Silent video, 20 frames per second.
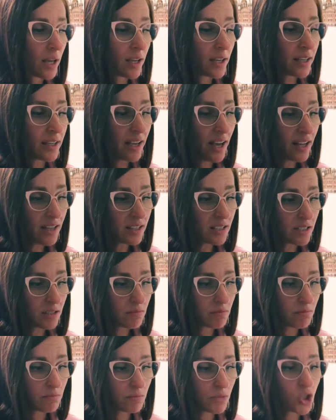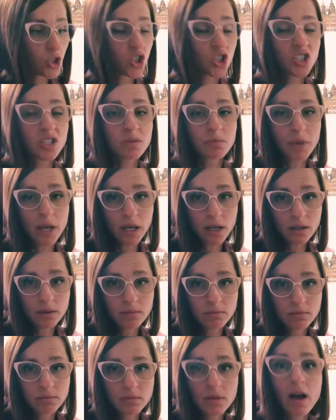cats just make
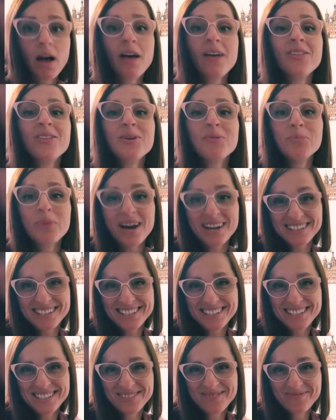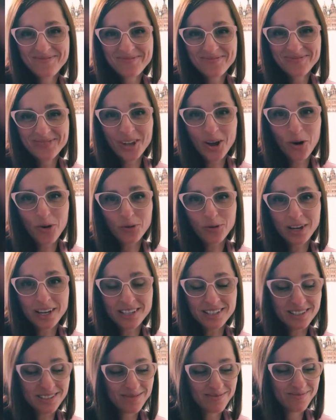the best of
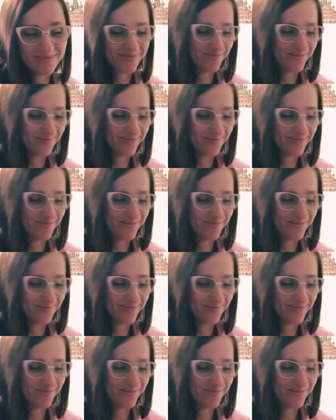it.